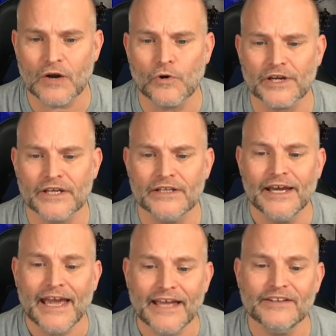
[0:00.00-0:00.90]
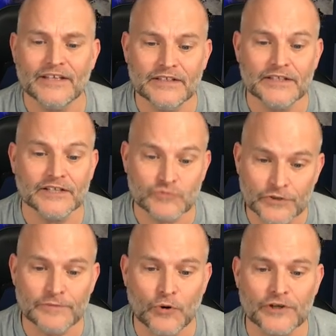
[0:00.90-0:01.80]
working. And then it's
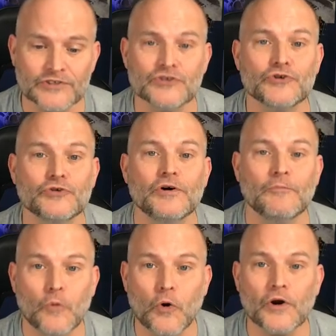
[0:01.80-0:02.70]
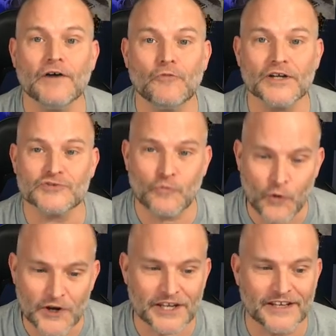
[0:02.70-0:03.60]
really important to do more of what's
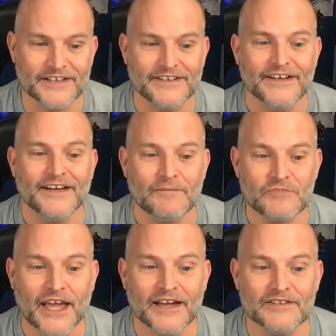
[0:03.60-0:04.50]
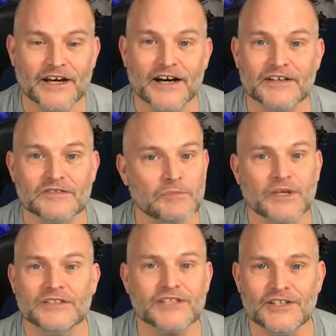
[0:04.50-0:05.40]
working and
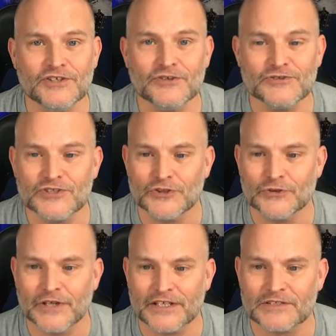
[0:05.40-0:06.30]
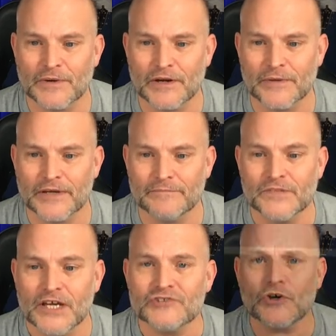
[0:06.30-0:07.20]
continue to experiment. So